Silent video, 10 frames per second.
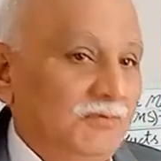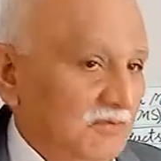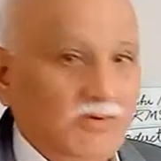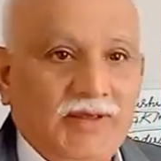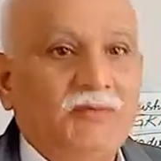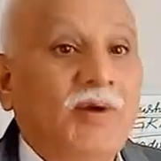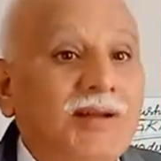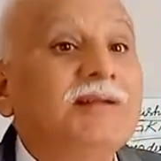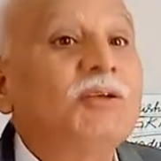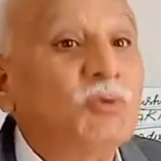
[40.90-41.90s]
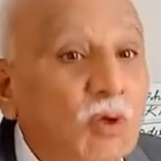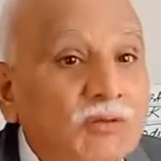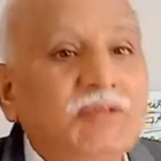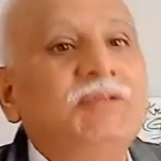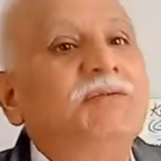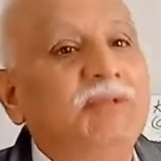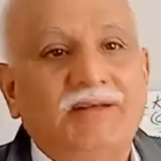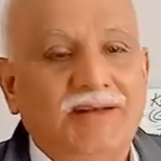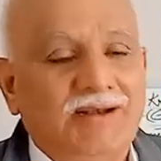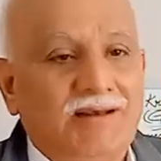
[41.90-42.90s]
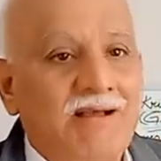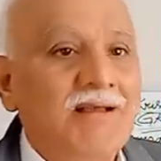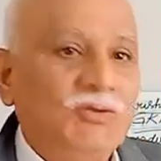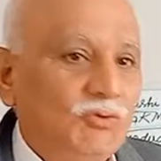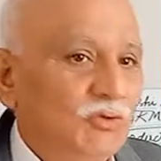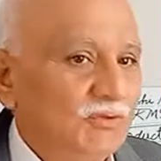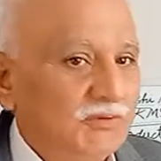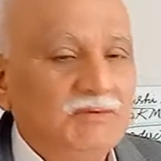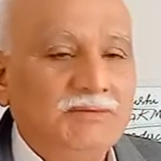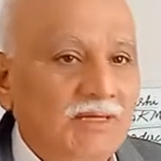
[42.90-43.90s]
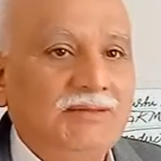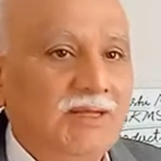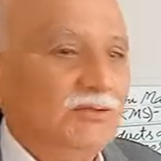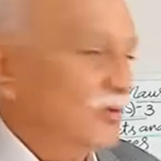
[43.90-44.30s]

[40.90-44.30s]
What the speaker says: Okay, what are the sources of that data? So that also